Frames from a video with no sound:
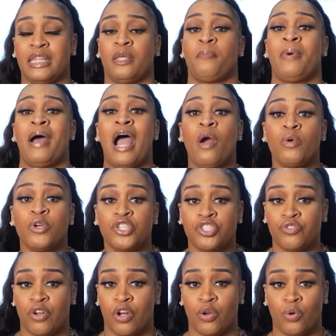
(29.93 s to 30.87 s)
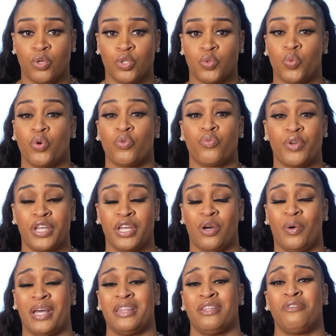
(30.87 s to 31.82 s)
The power struggles were
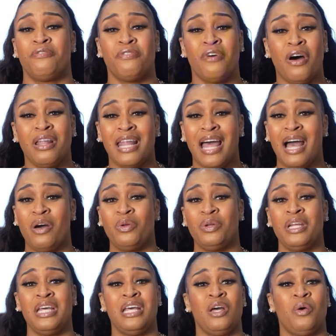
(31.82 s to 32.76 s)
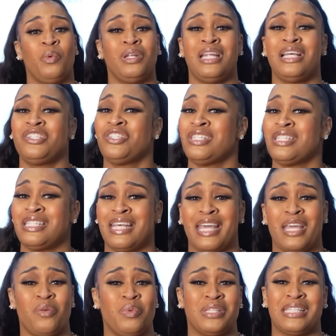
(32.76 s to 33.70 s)
real, and the fallout, well, let's
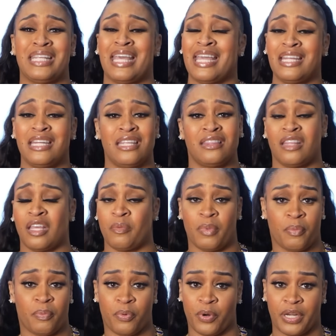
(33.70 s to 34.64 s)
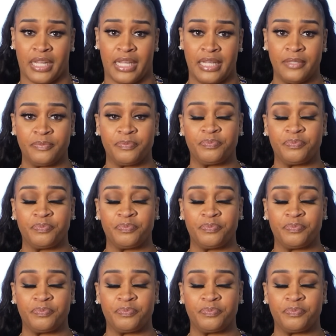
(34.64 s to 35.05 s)
just say it was anything but pretty.